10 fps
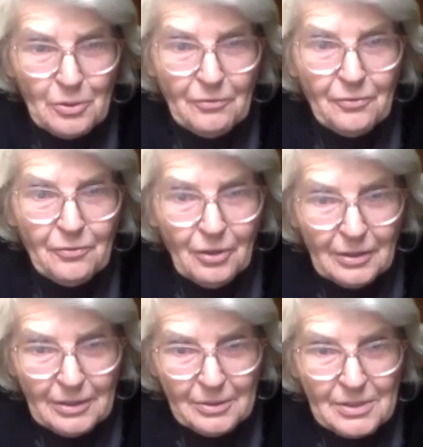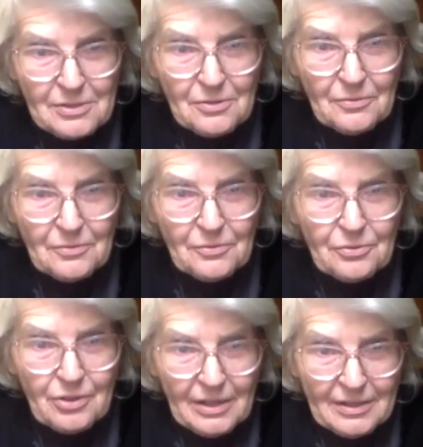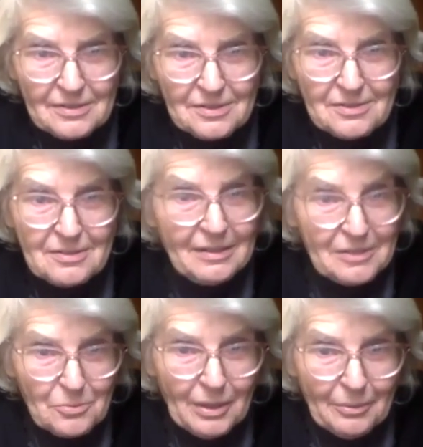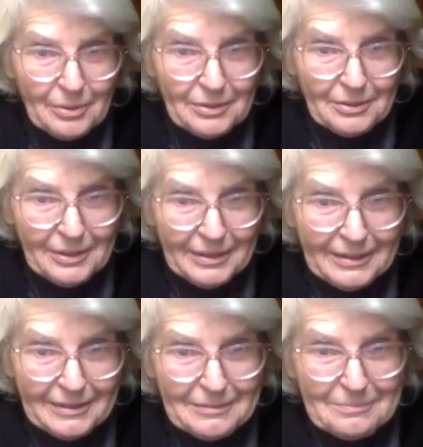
we're followers of Christ. That's why we're doing it.